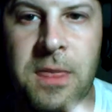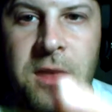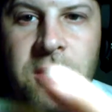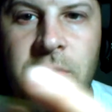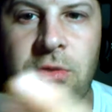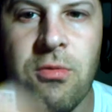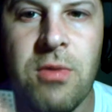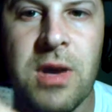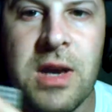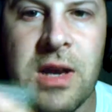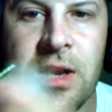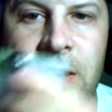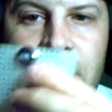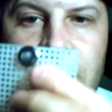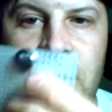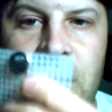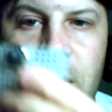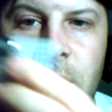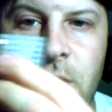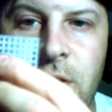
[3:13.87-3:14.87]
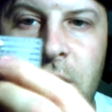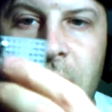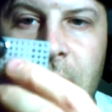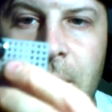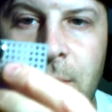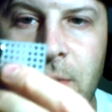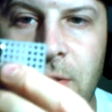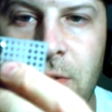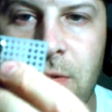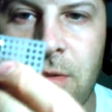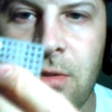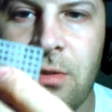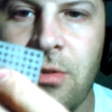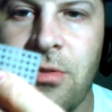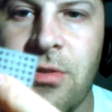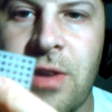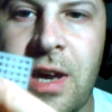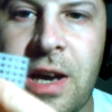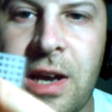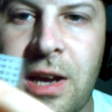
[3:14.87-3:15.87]
You want to leave the air tabs.
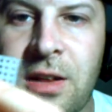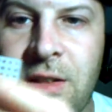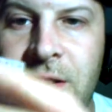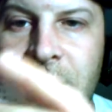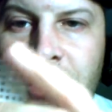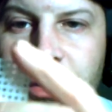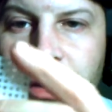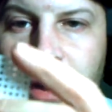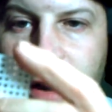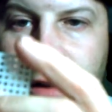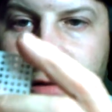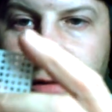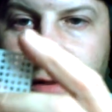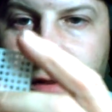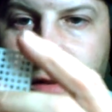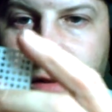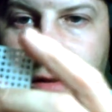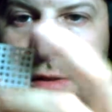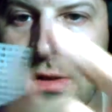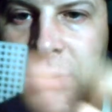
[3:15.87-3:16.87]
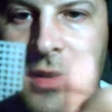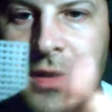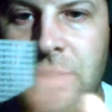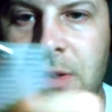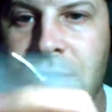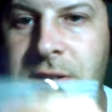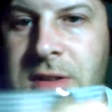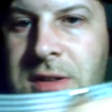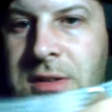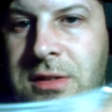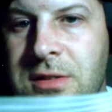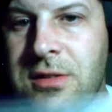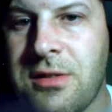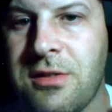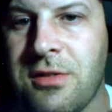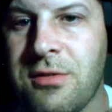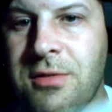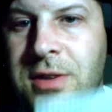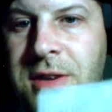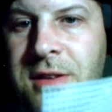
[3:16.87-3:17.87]
Do not cut these off.
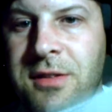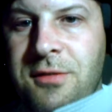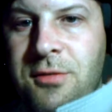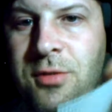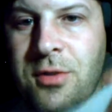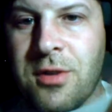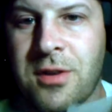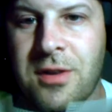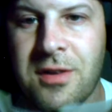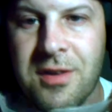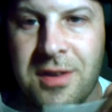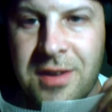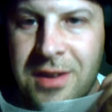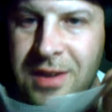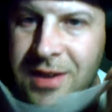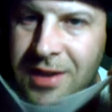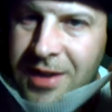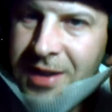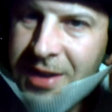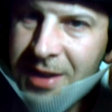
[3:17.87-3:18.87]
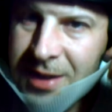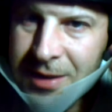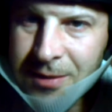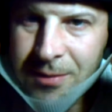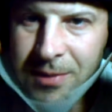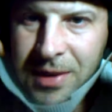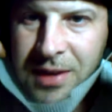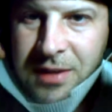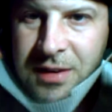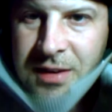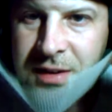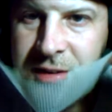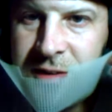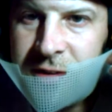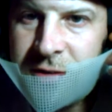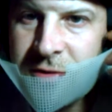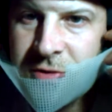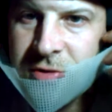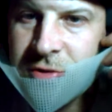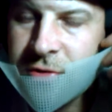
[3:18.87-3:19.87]
There's a reason for it. it makes it
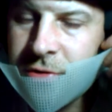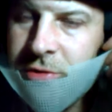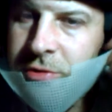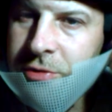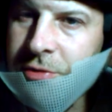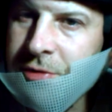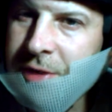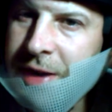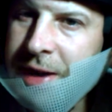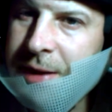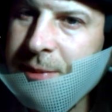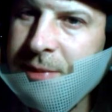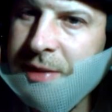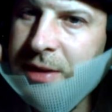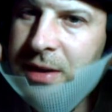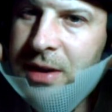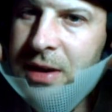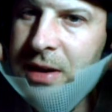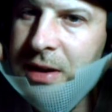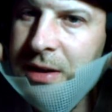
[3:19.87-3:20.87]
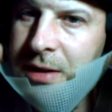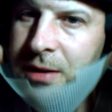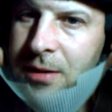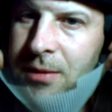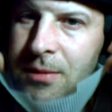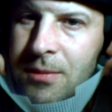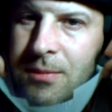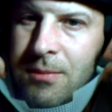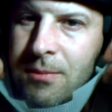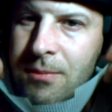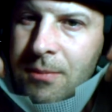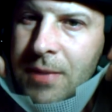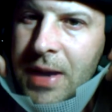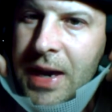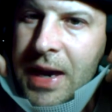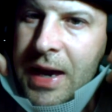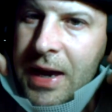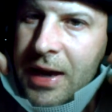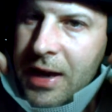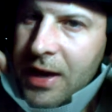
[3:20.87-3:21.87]
easier to grab the
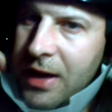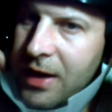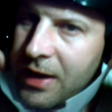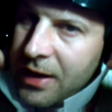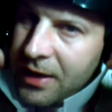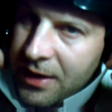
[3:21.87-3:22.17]
back.